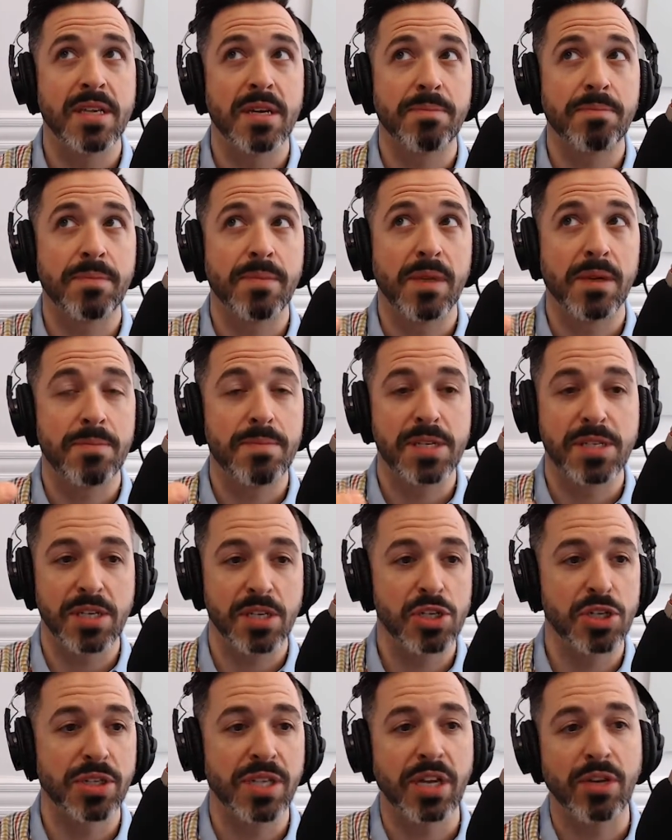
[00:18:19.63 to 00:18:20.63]
the
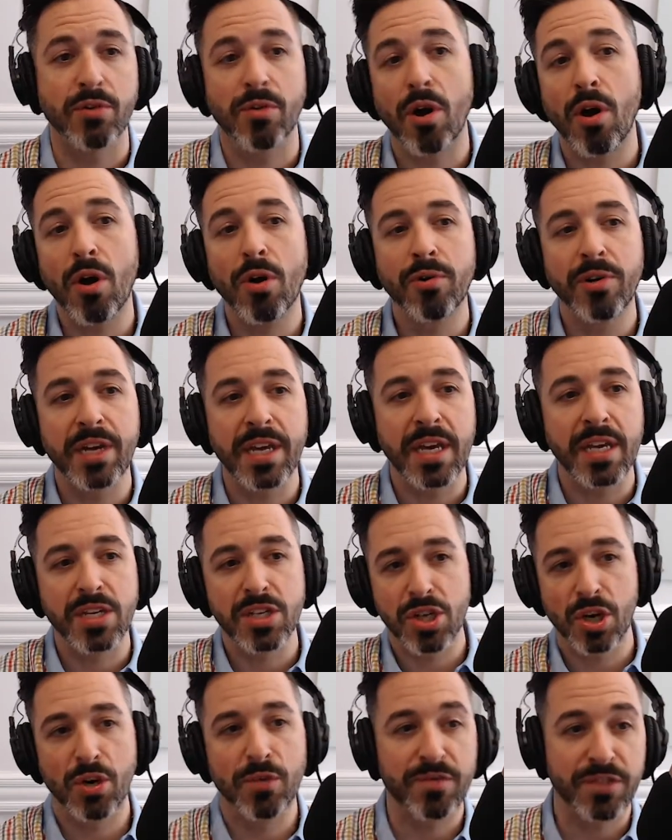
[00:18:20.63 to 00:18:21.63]
position that you're already in
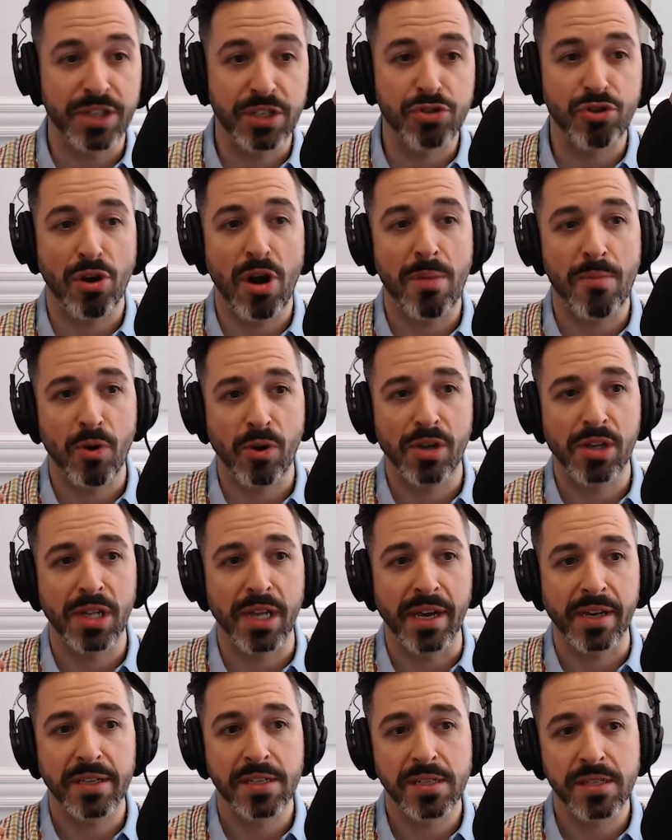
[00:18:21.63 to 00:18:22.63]
to hopefully draw more
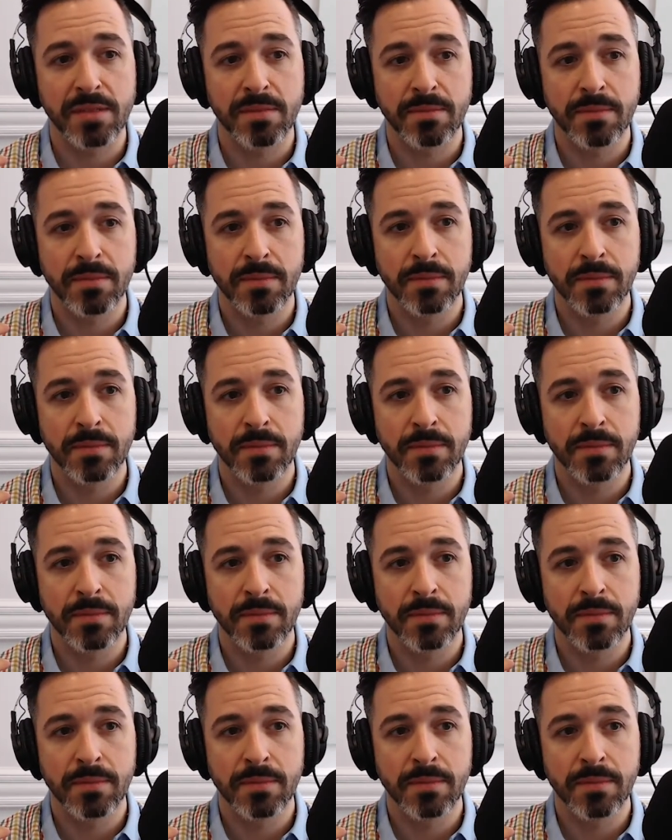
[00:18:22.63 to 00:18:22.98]
clicks.